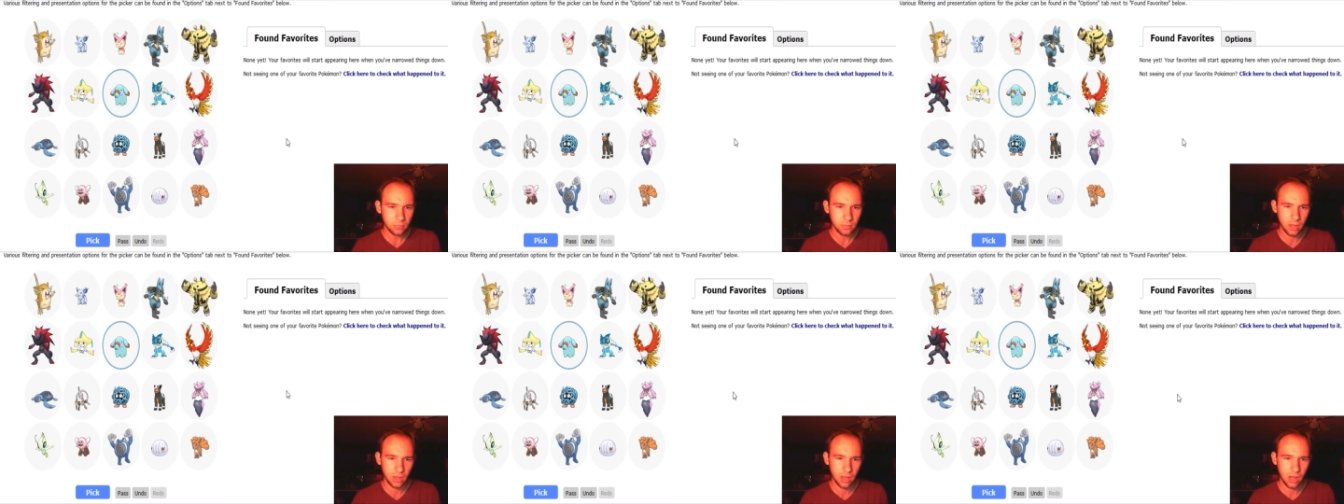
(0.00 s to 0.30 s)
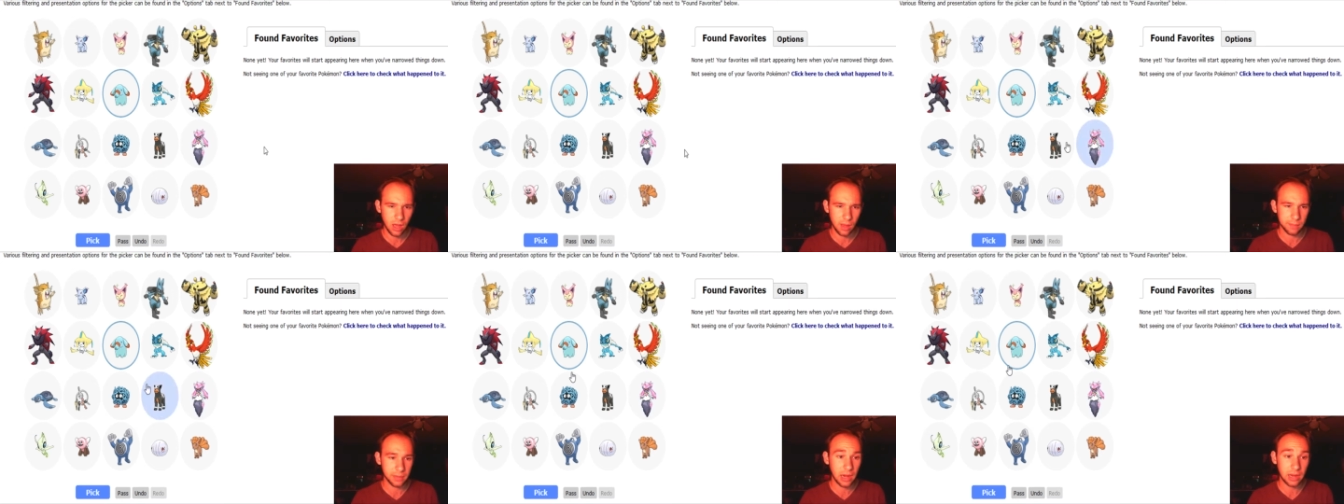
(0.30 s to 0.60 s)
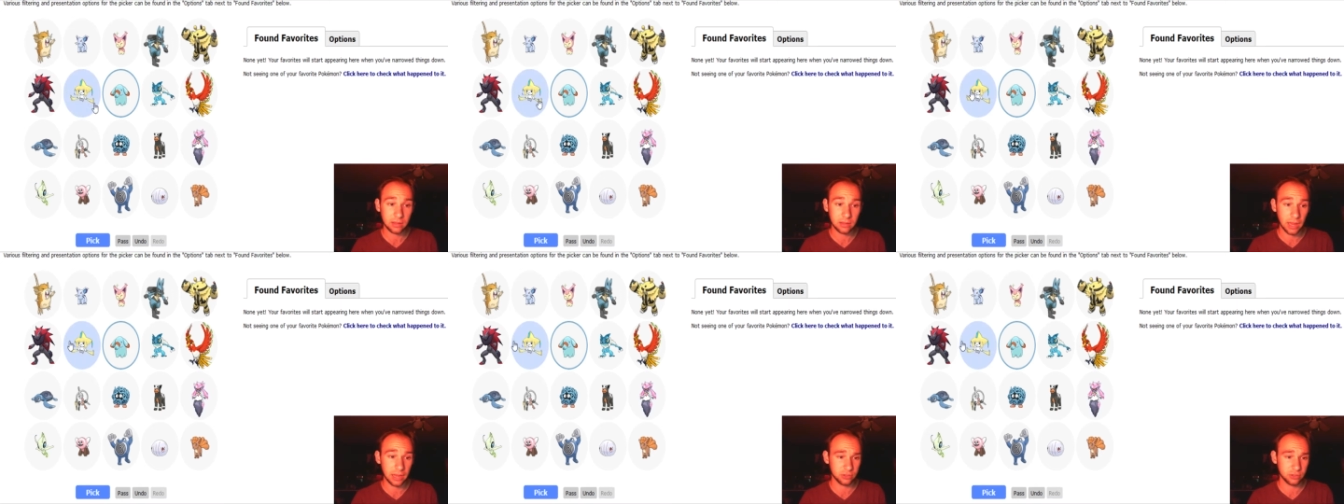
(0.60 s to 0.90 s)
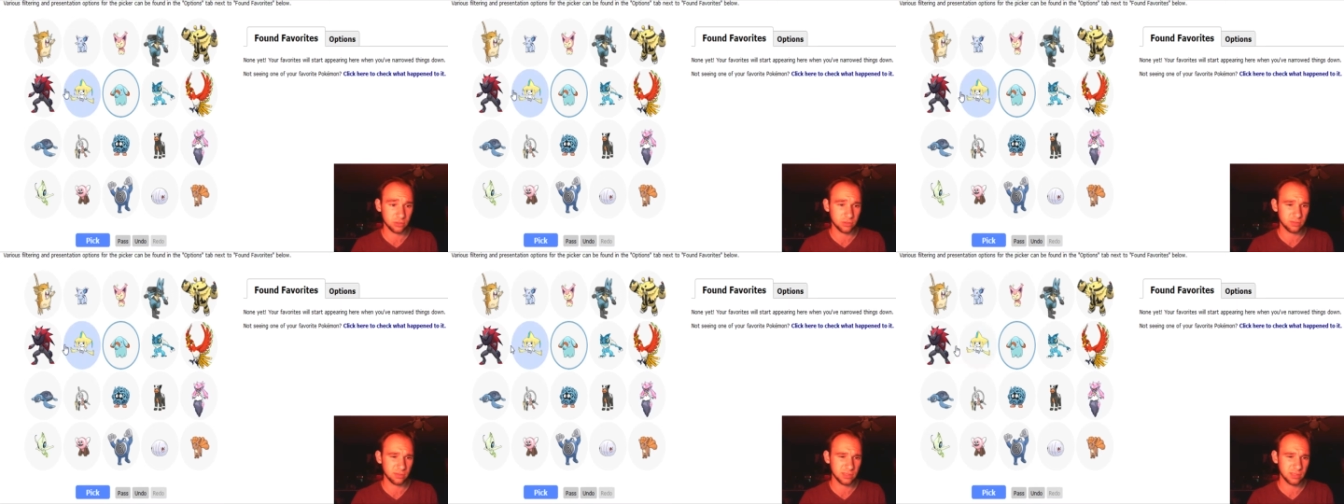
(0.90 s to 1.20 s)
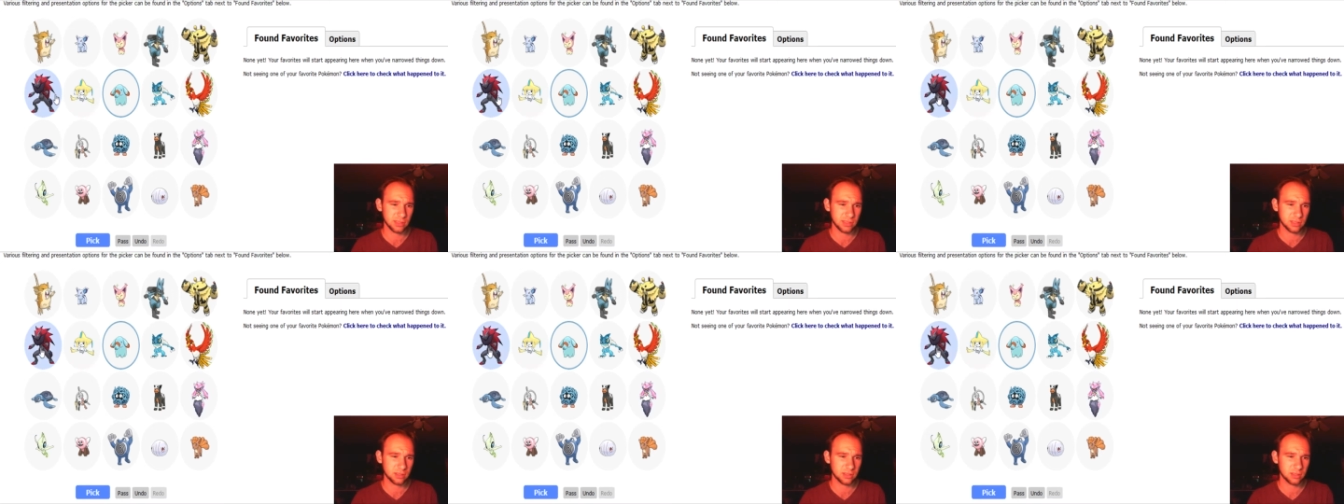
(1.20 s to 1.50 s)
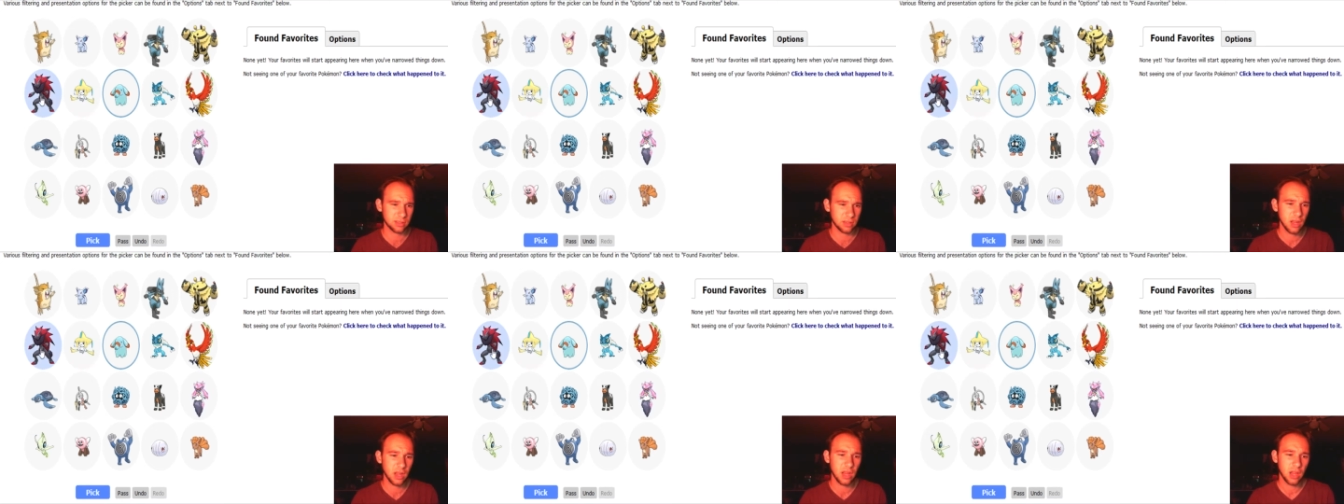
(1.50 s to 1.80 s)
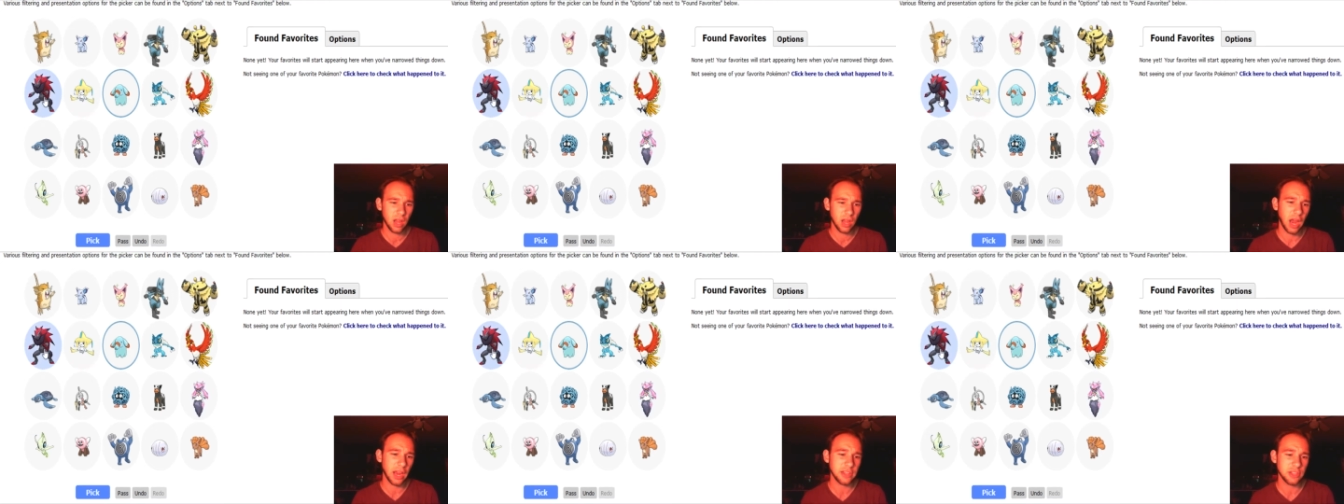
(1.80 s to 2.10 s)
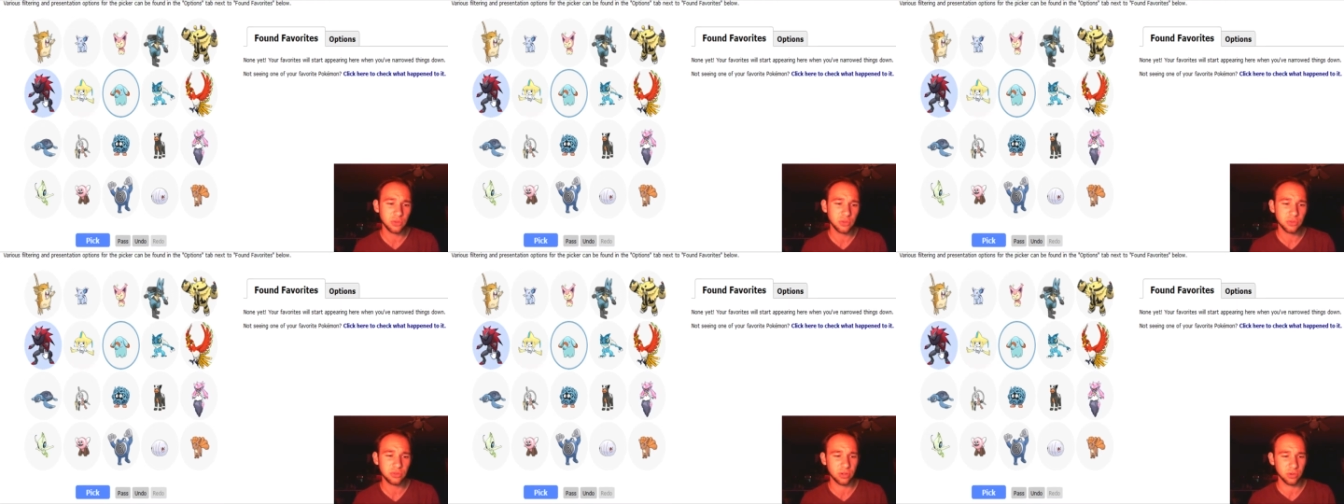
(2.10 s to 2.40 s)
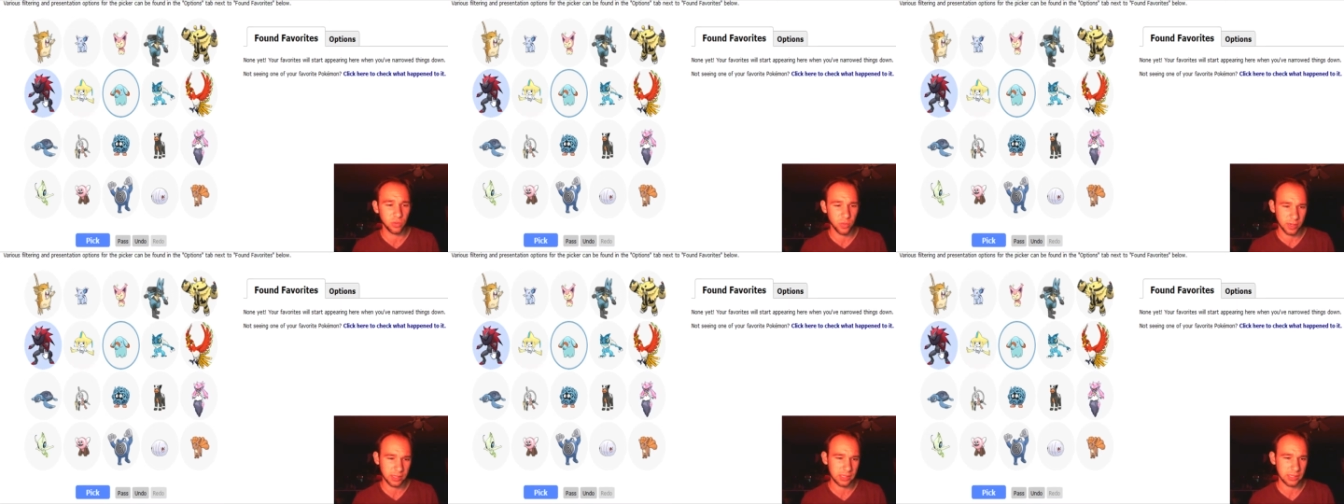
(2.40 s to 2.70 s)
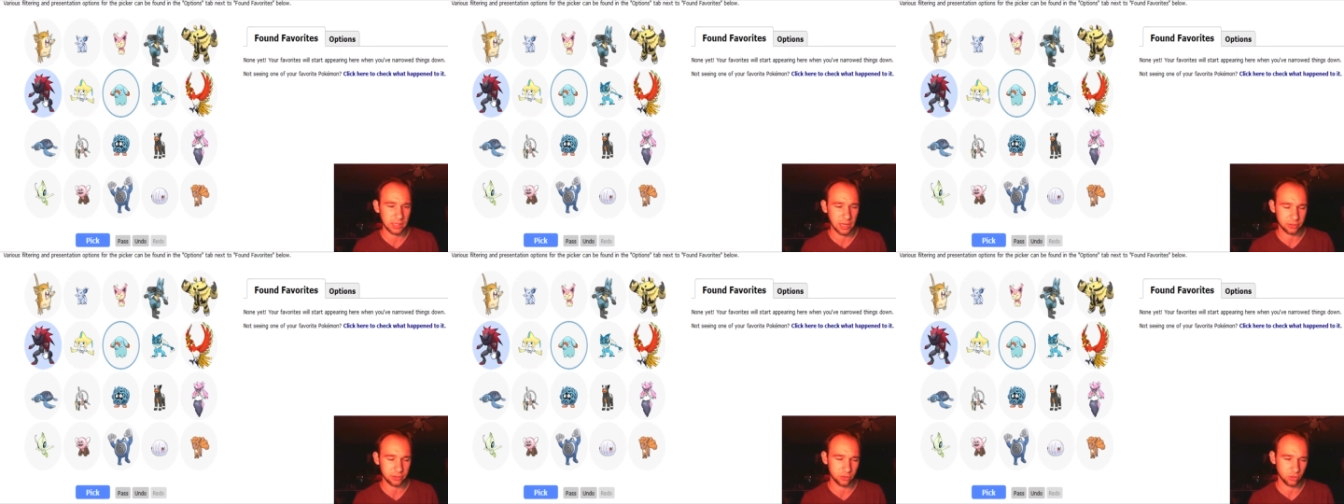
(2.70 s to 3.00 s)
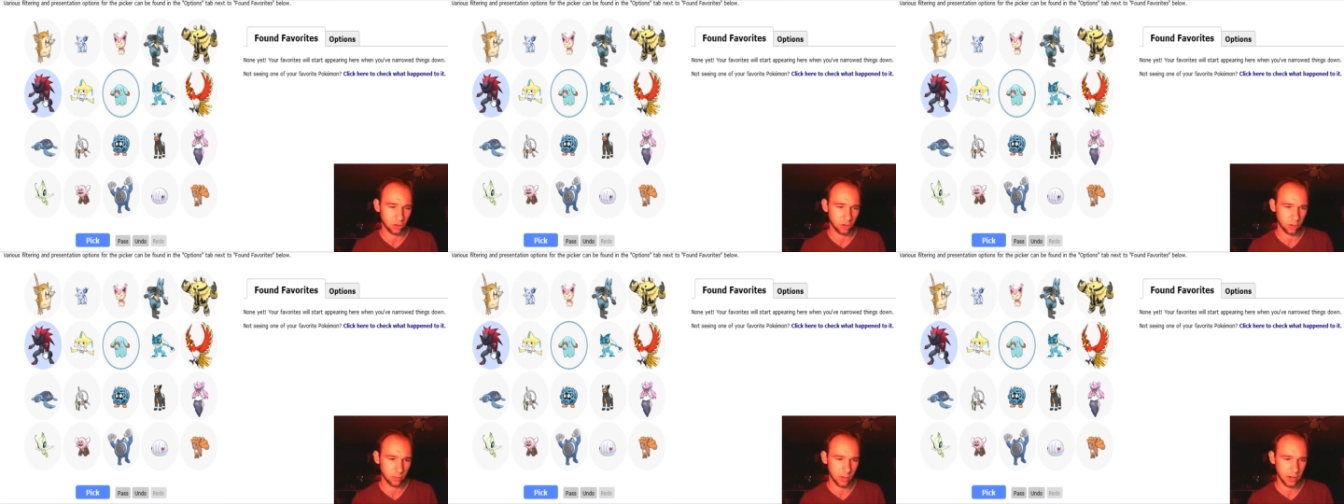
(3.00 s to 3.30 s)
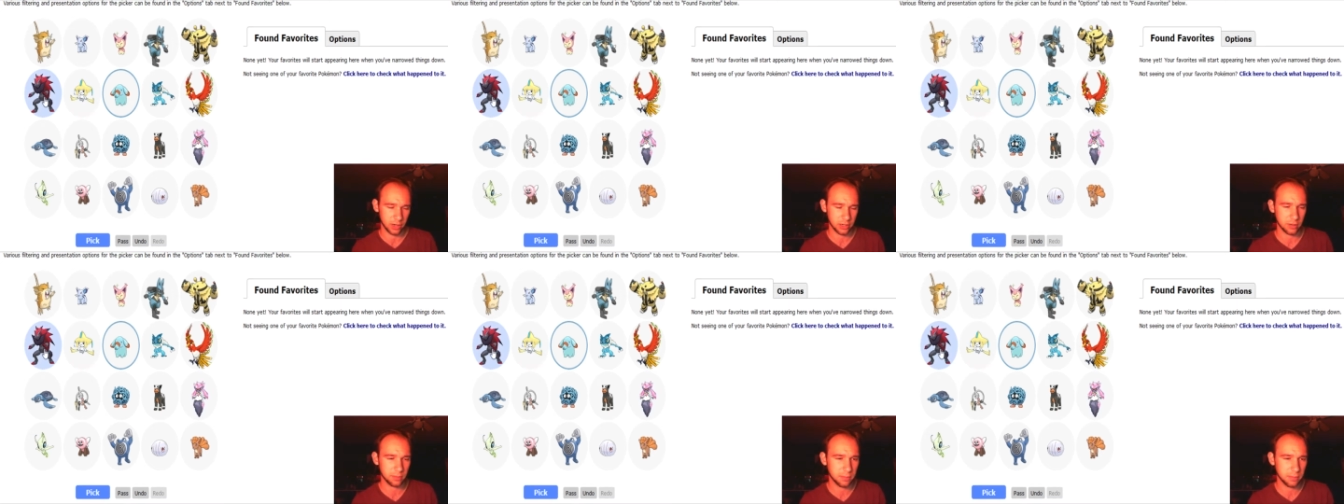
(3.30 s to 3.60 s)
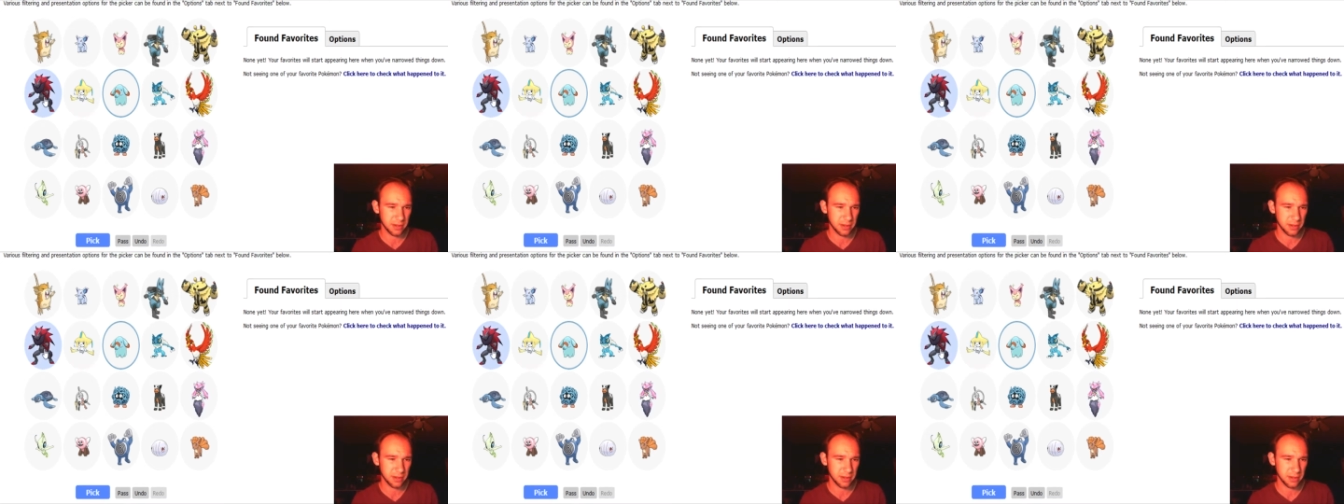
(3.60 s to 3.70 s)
Um, and I like, eh, I used to really like Zoroark, but